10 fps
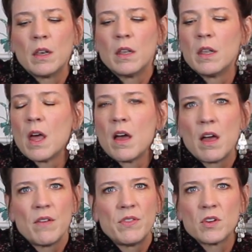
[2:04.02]

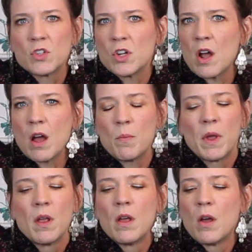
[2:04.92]
Love their
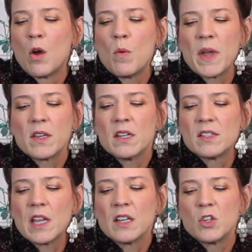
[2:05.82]
shop. Oh my
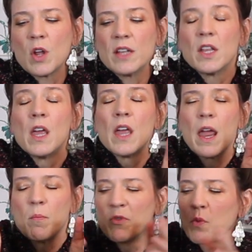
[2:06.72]
goodness sakes, you guys.
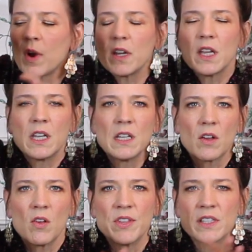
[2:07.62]
And before I get
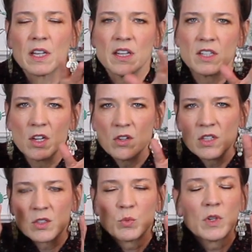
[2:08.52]
into all this, I got to tell you
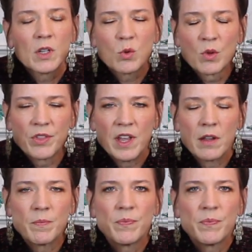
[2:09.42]
this really cool thing.